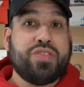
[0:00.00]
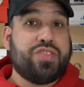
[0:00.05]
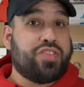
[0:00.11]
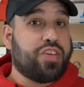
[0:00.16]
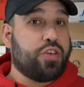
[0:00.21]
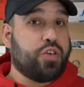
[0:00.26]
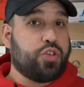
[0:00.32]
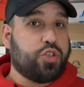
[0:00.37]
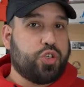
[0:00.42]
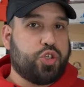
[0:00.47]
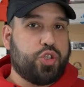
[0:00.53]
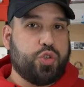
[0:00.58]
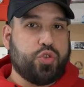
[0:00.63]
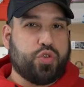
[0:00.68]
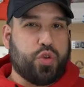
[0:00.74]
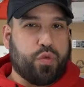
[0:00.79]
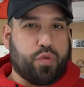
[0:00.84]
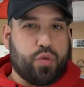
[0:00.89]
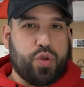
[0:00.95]
to signature
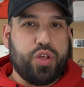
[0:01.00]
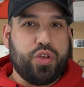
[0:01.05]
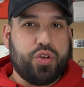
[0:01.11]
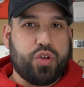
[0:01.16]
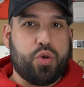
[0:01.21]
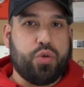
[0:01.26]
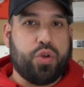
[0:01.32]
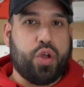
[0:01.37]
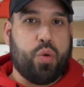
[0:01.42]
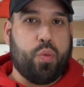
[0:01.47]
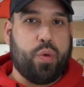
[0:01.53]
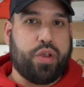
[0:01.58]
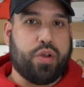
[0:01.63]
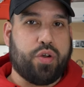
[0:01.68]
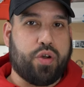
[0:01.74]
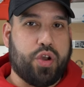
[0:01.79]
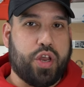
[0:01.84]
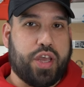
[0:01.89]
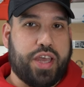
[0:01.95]
shoes, you really don't know what
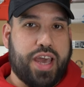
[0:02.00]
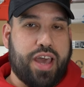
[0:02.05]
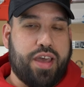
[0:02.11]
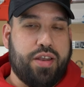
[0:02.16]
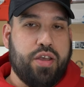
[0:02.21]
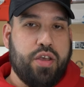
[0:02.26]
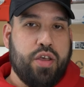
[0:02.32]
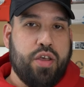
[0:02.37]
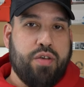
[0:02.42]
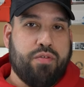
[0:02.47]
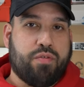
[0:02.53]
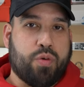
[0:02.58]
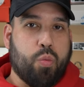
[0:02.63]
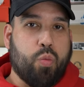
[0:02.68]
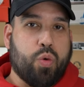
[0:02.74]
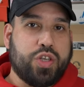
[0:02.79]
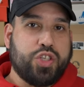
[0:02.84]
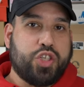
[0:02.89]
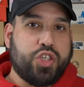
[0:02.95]
you're gonna get
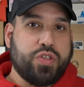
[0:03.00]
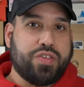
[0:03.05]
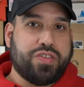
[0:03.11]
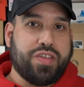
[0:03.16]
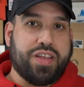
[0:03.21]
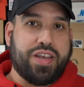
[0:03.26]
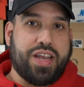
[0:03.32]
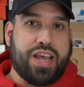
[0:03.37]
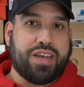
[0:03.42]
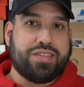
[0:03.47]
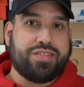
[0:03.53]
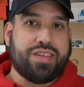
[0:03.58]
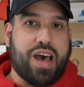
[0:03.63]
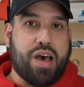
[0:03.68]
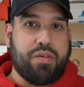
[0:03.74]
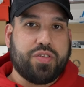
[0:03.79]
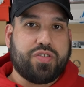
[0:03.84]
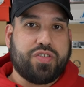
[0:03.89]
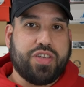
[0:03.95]
from one shoe to the next.
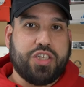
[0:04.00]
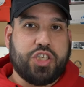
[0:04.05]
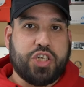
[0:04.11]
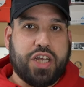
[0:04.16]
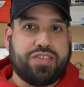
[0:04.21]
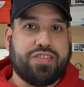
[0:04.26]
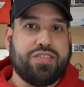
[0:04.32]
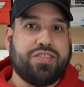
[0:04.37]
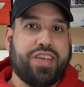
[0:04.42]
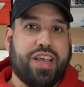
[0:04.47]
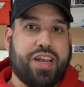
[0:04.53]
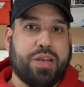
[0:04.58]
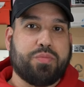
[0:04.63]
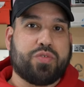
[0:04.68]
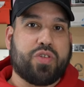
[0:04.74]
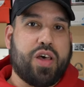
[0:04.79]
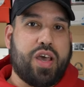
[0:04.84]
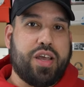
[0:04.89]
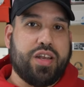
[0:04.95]
Obviously, Jayson
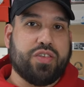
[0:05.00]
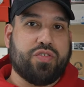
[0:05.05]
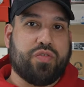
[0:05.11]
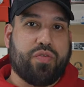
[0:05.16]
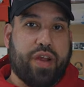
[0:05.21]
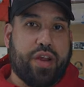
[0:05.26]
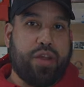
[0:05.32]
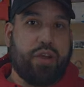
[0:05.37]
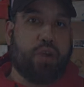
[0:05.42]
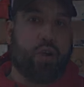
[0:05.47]
Tatum's line is very